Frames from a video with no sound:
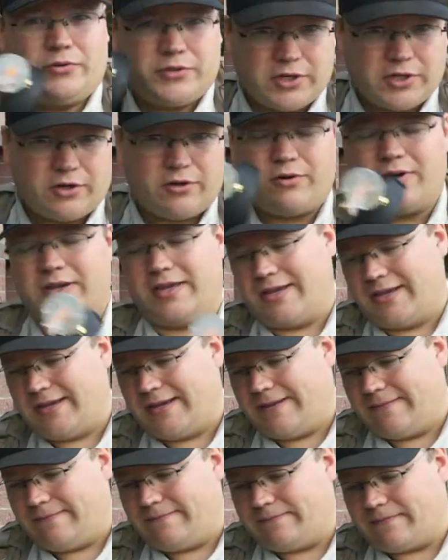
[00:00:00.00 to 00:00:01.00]
So
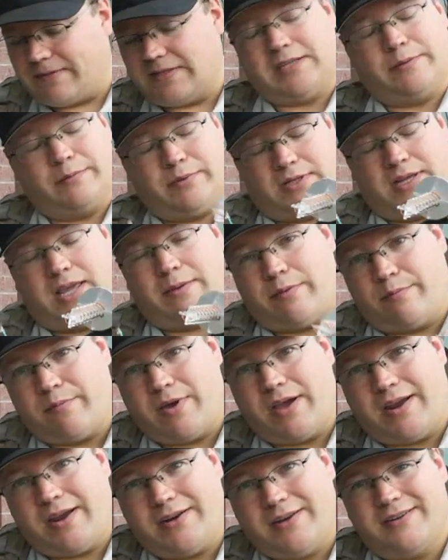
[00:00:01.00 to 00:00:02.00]
something to keep in
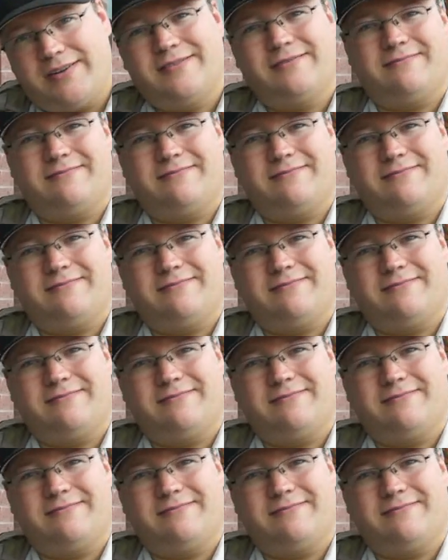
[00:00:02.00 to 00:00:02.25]
mind.